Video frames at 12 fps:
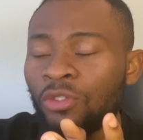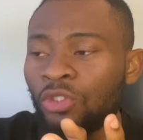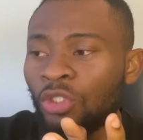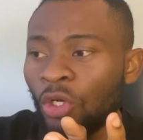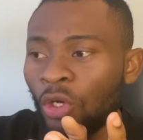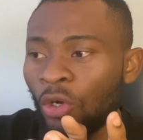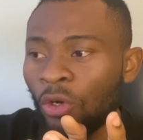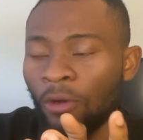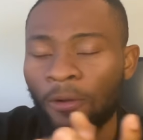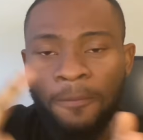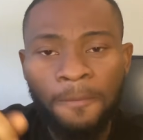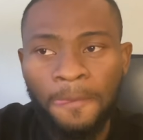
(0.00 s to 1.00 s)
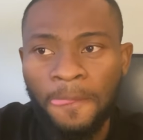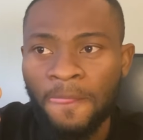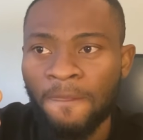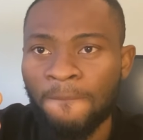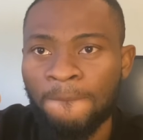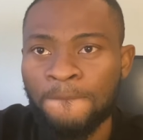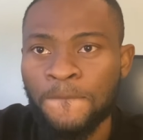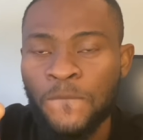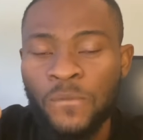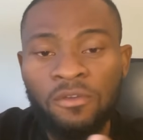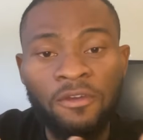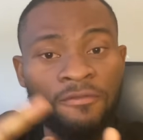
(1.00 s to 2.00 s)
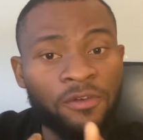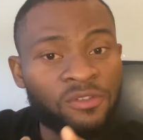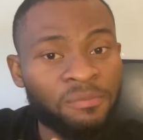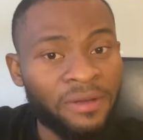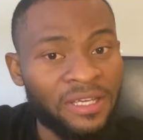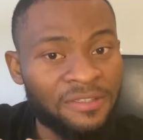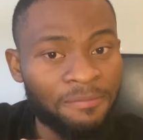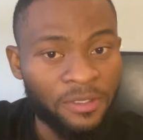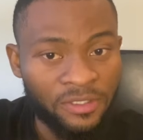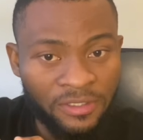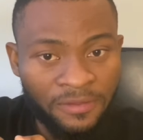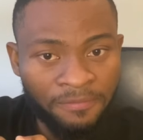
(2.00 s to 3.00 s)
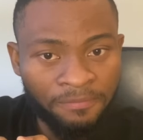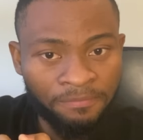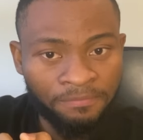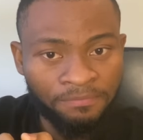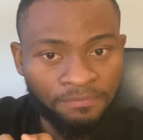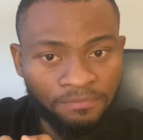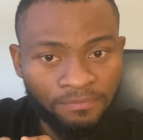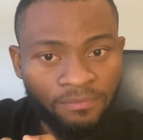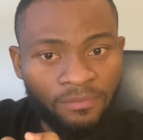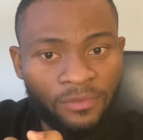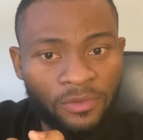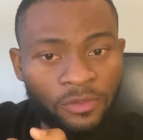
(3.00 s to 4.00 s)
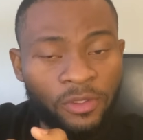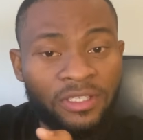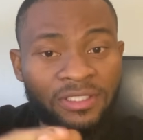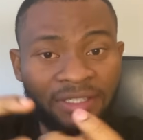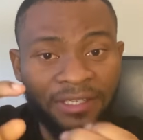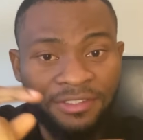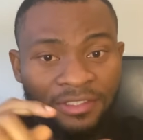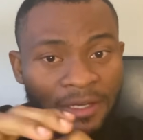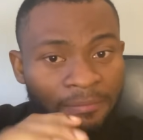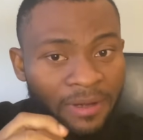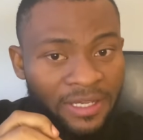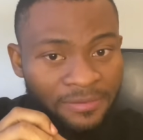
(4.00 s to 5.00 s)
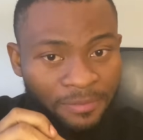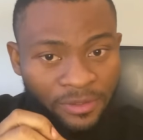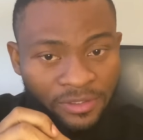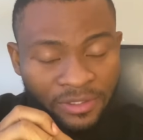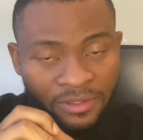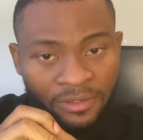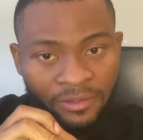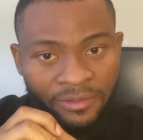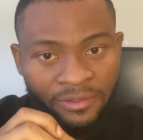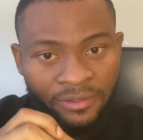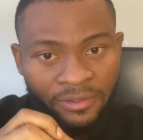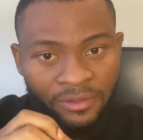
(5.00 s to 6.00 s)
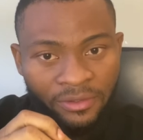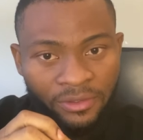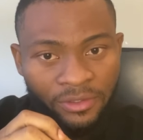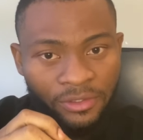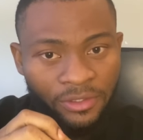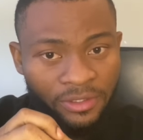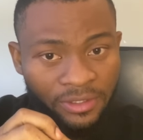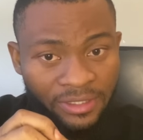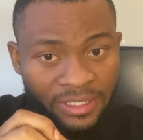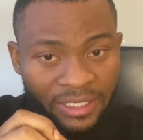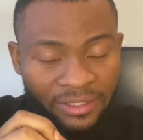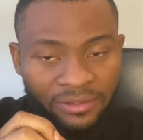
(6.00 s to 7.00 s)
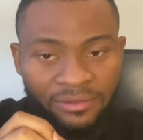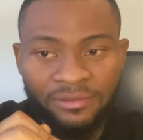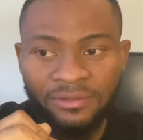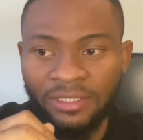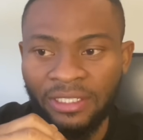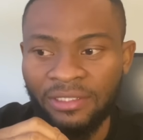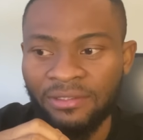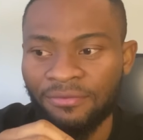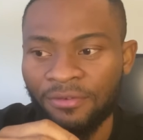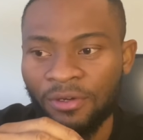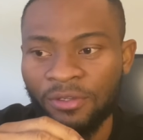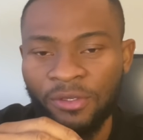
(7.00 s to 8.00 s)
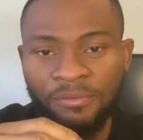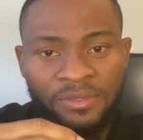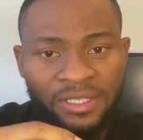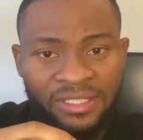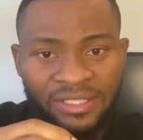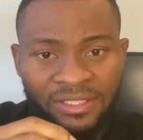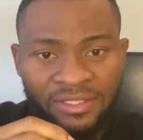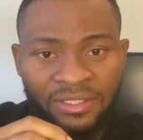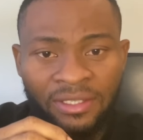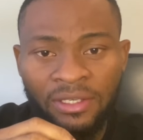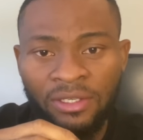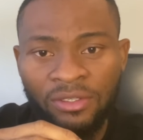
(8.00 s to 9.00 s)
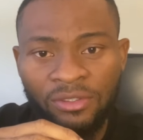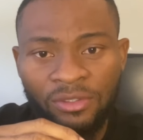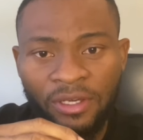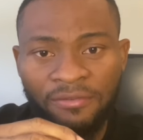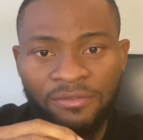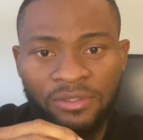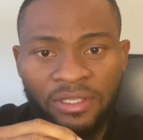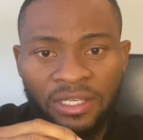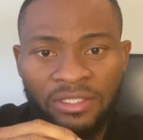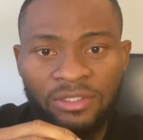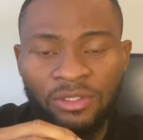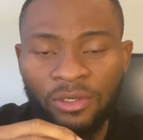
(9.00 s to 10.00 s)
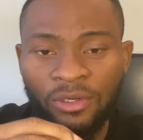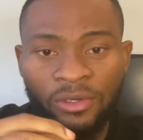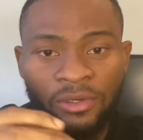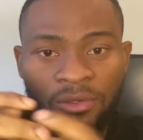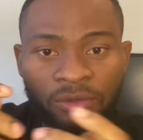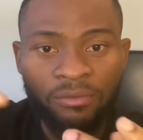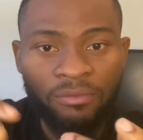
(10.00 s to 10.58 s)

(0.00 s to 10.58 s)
your photo passport, your international passport. You understand? Then for your BSc, you have to get your